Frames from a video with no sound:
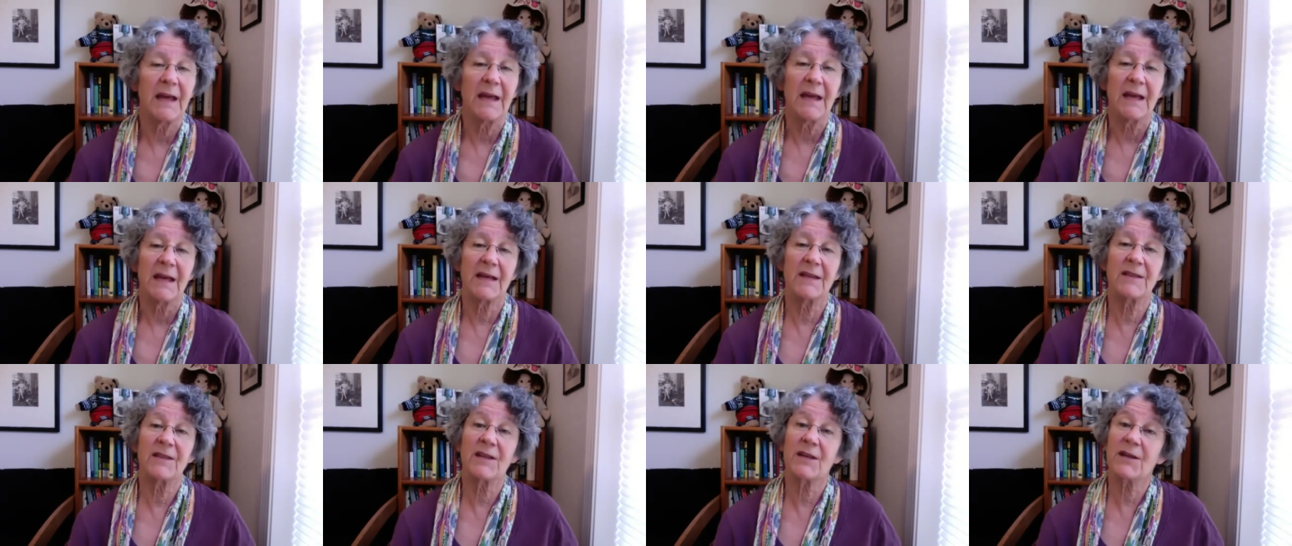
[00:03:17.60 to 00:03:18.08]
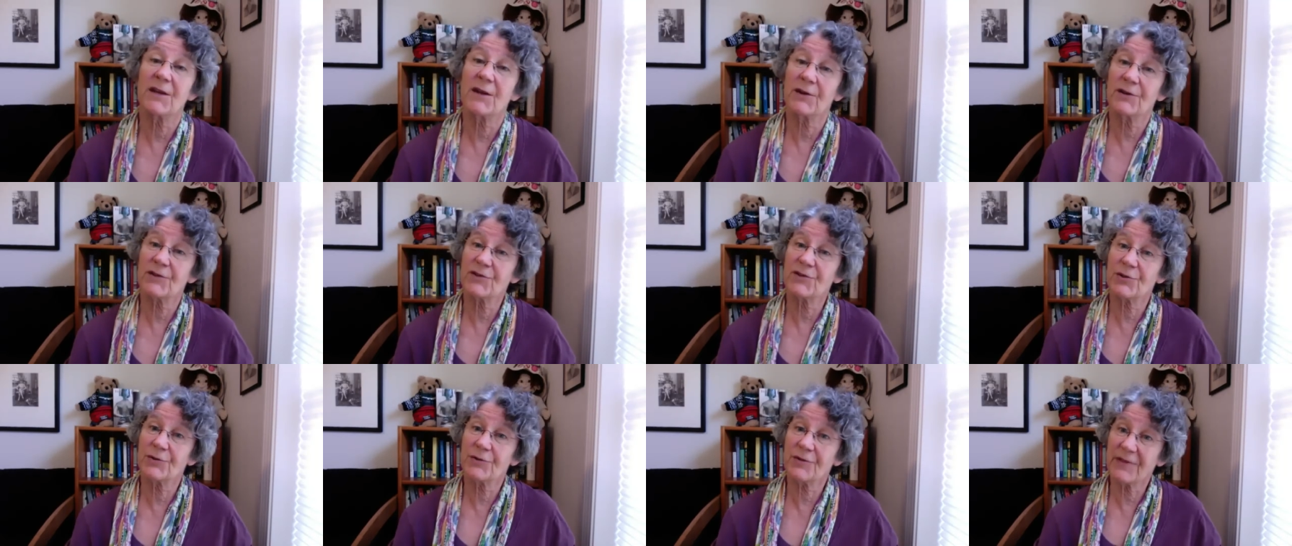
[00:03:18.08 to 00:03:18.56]
In the
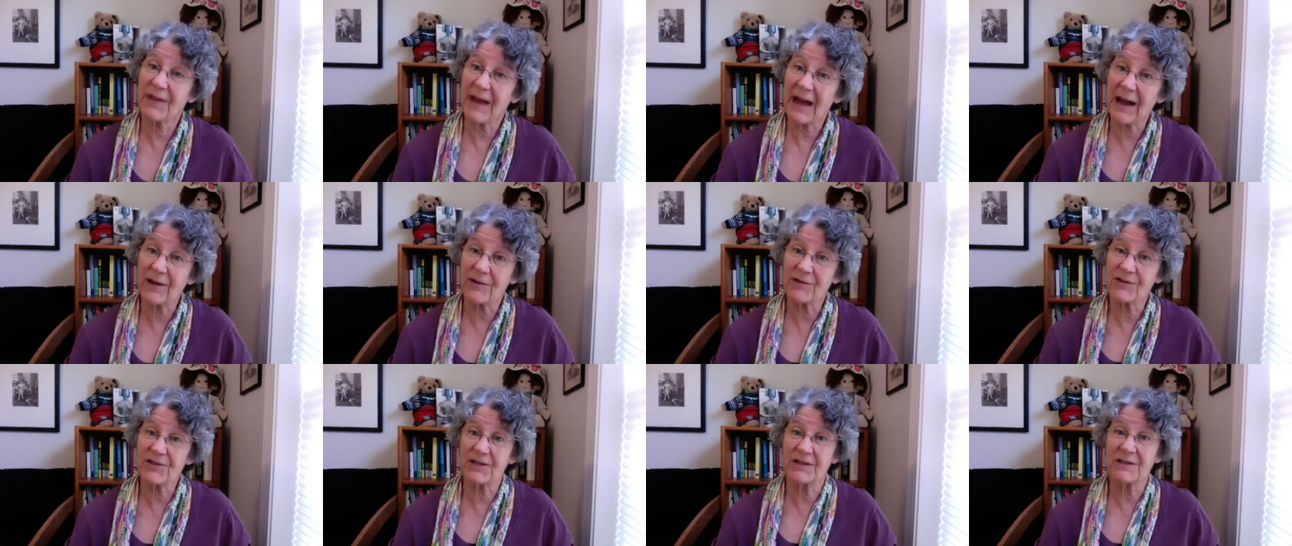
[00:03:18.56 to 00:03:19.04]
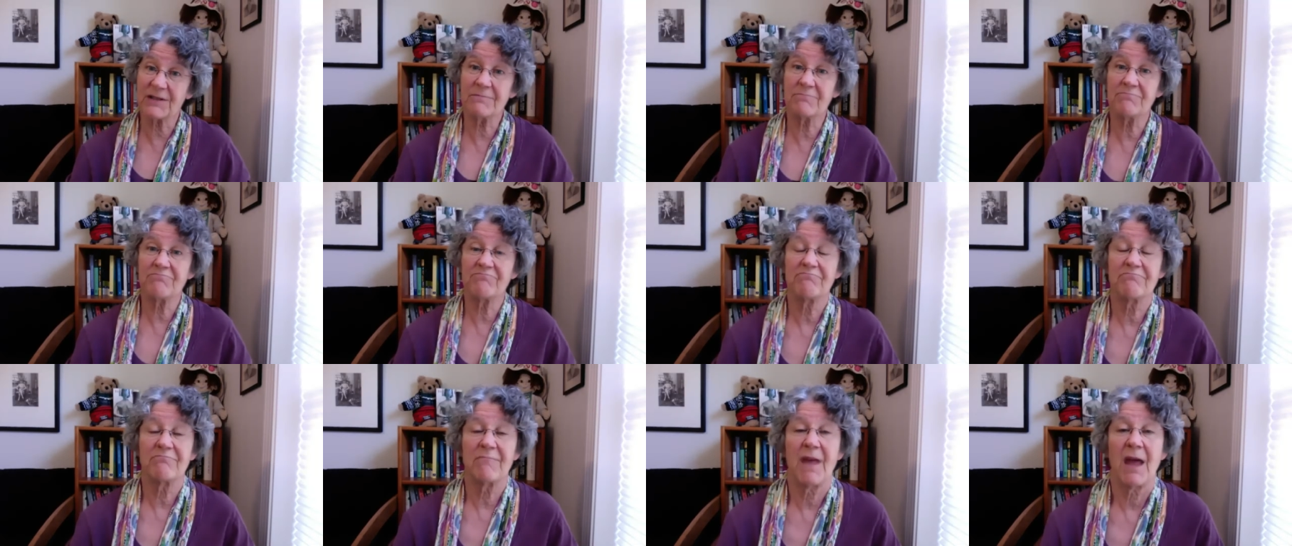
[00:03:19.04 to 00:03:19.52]
year 2000,
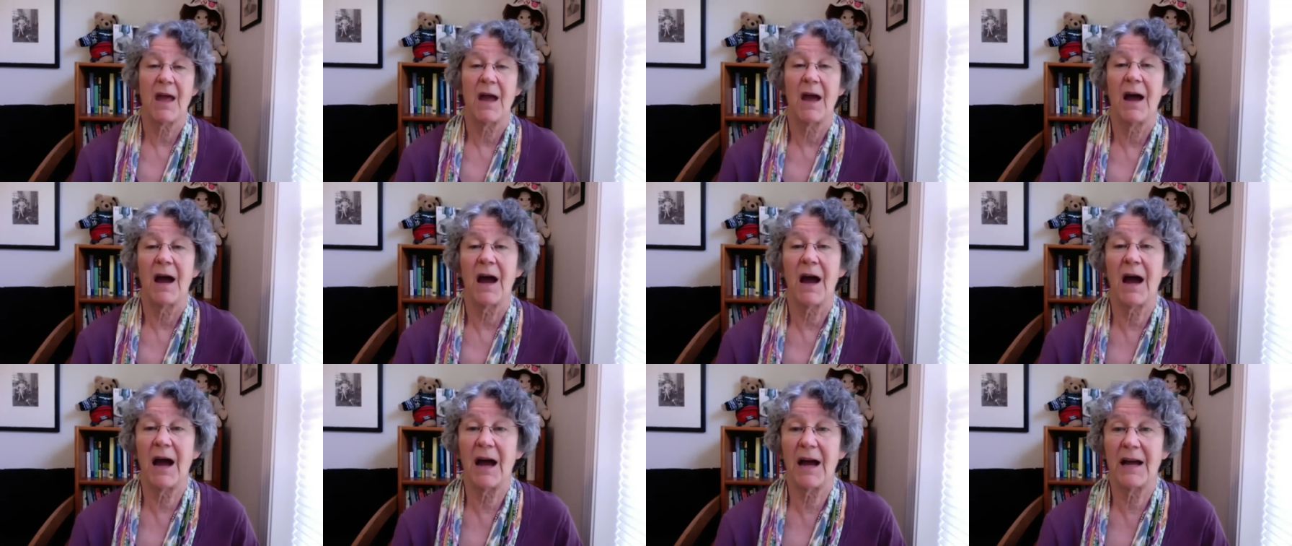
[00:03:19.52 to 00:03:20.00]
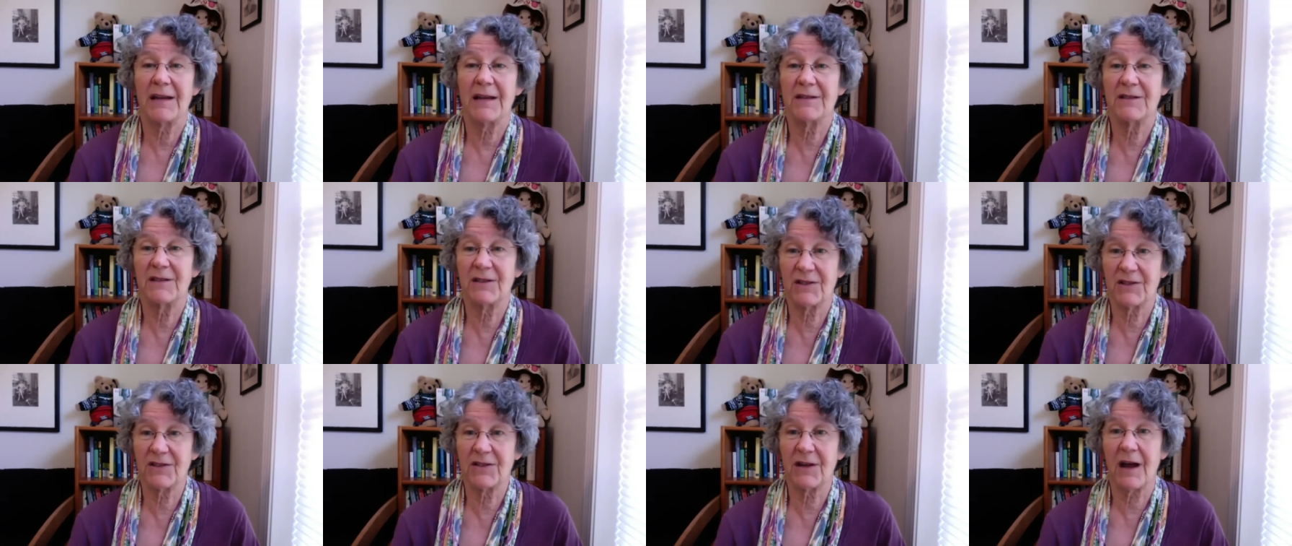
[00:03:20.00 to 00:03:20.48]
I
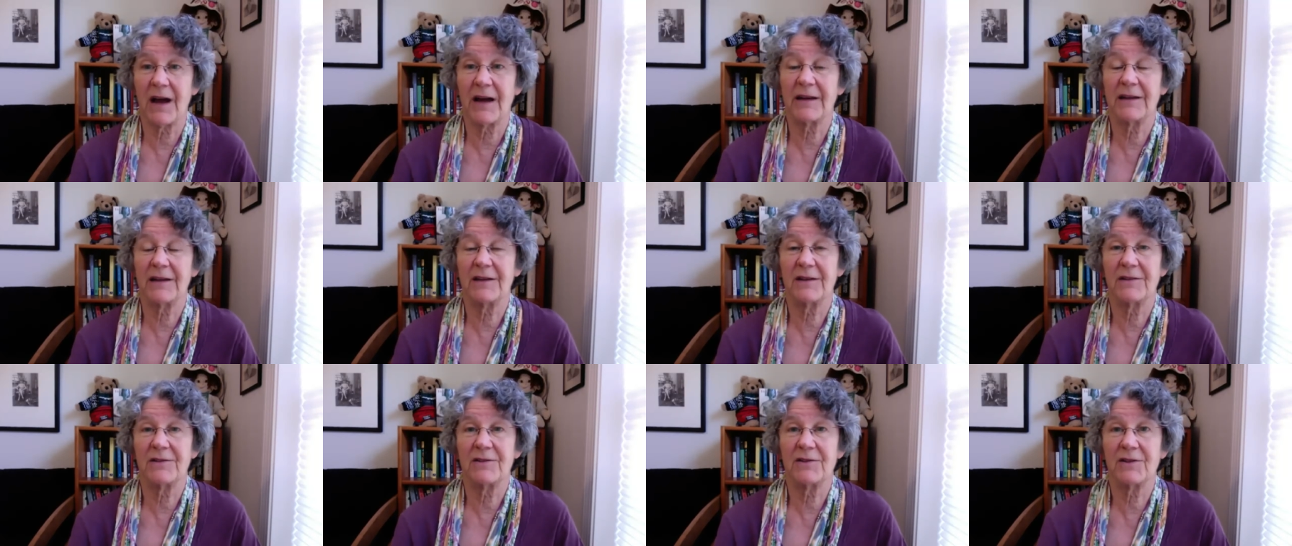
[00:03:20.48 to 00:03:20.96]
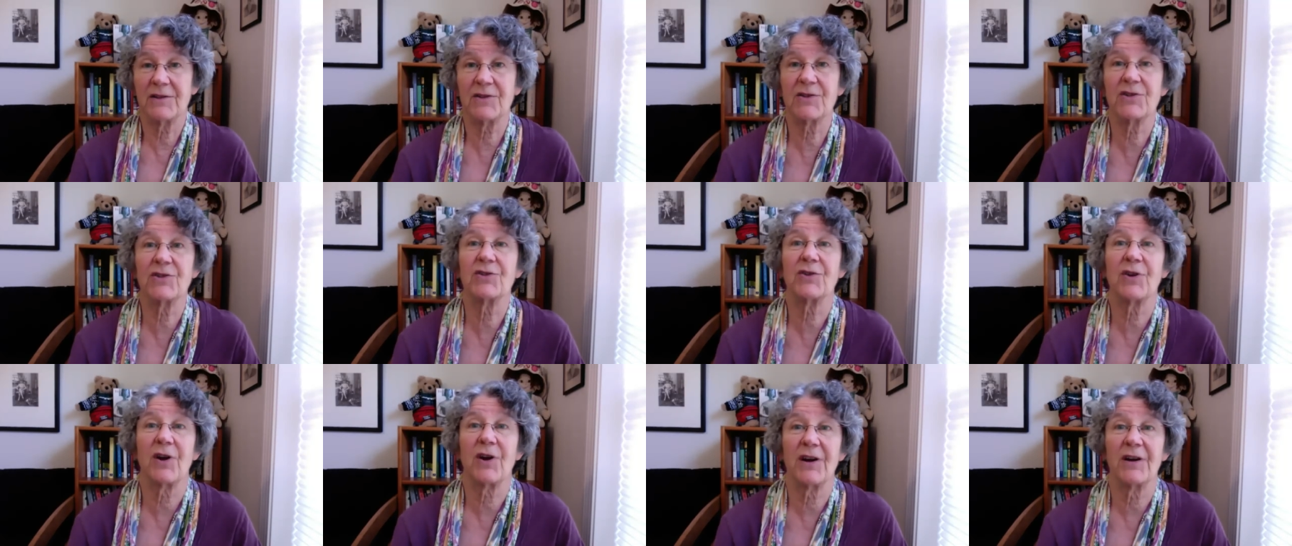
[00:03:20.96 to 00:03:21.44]
decided to
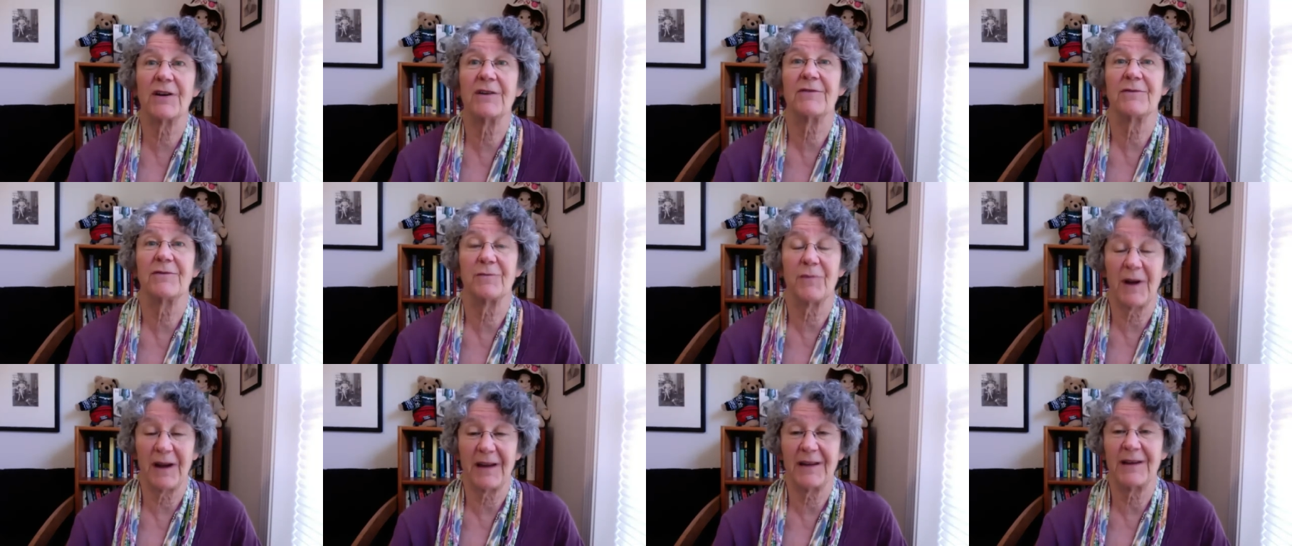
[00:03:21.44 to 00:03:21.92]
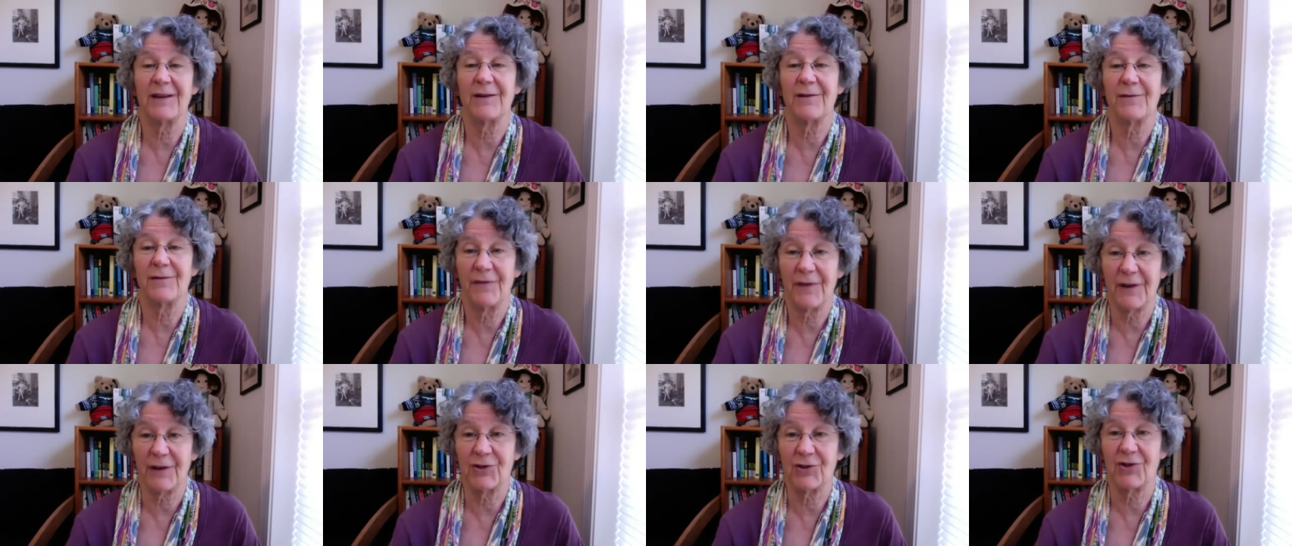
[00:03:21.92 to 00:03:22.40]
start writing
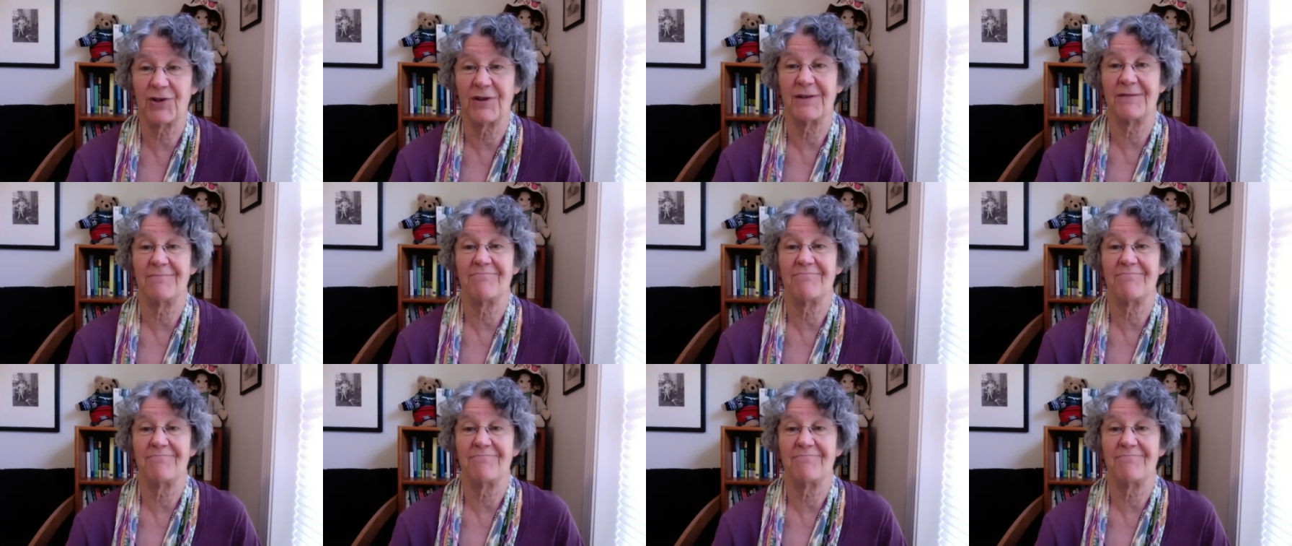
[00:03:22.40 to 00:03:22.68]
fiction.